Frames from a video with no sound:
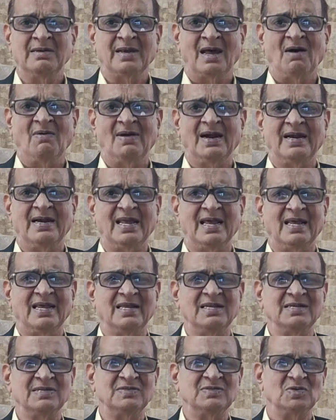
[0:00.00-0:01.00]

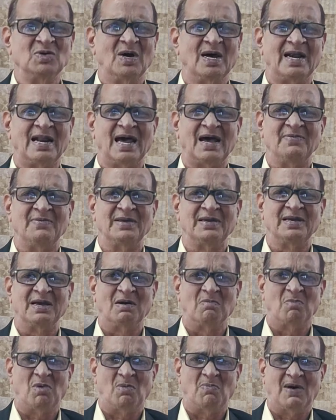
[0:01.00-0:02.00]
Nowadays, you are having
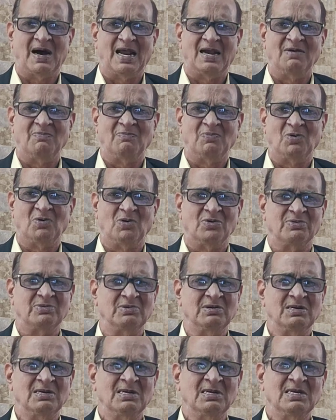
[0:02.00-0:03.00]
a mobile
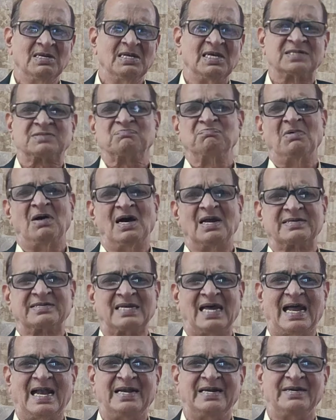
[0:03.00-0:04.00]
phone, a smart
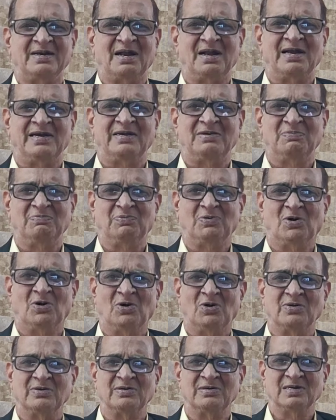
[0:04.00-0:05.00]
Android
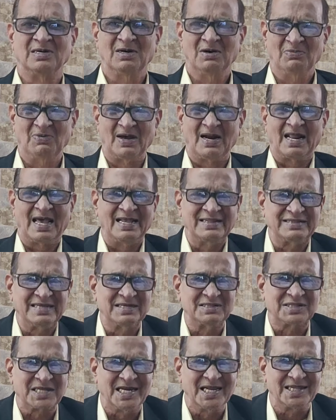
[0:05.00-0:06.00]
phone, for I
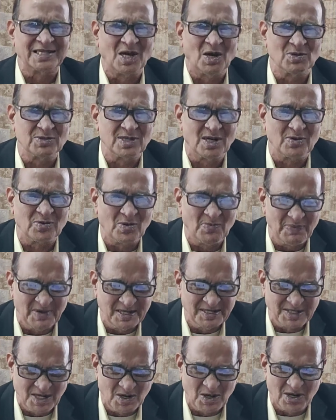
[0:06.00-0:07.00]
think 3000
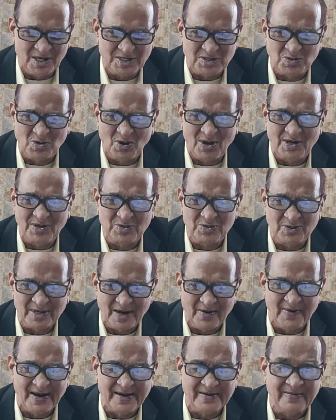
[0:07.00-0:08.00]
rupees, Jio is going to
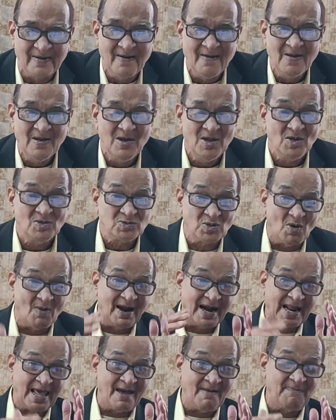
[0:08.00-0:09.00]
give it. So
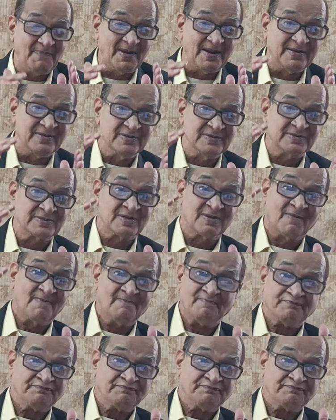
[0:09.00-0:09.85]
what happens?